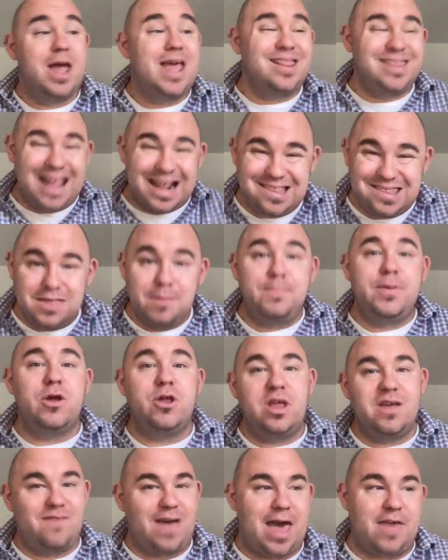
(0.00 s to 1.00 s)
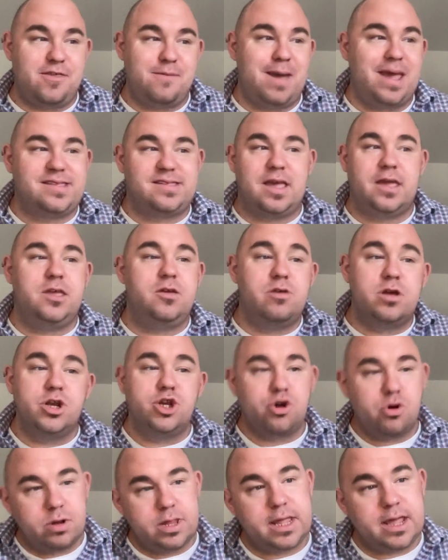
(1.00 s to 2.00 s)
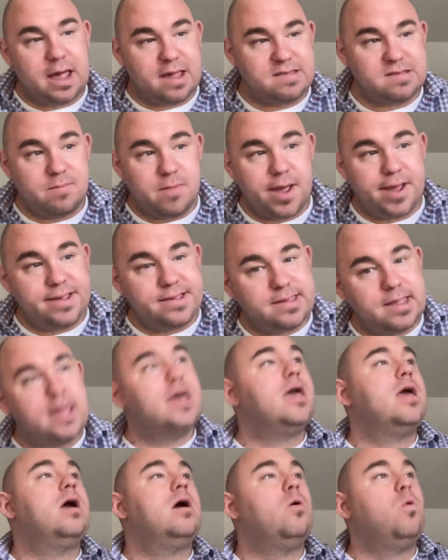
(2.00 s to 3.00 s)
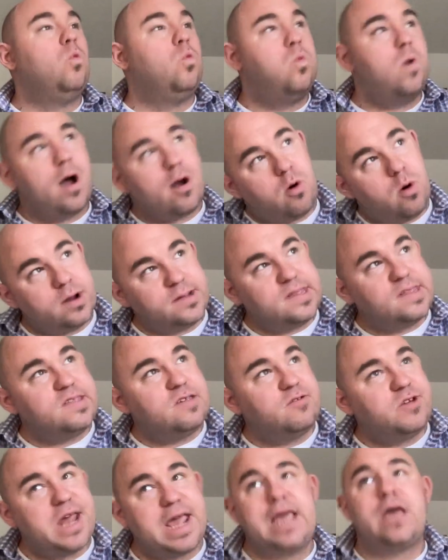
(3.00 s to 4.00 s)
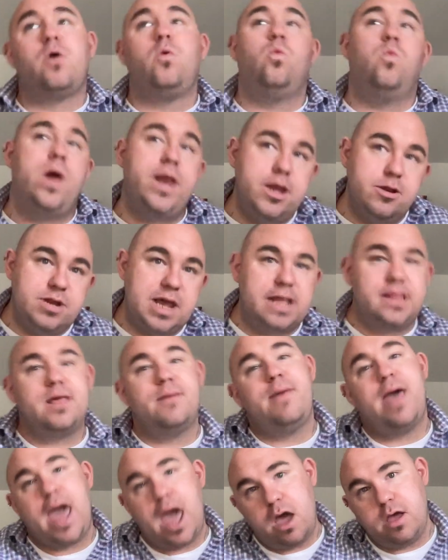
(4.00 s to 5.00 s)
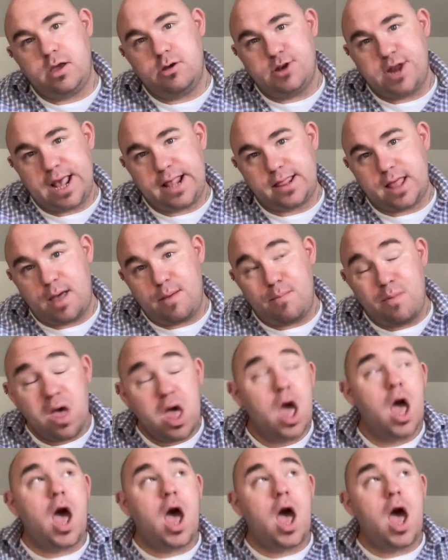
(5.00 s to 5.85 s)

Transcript: That's the beauty of Athabasca. You can totally customize what courses you take, when you take them, how you take them.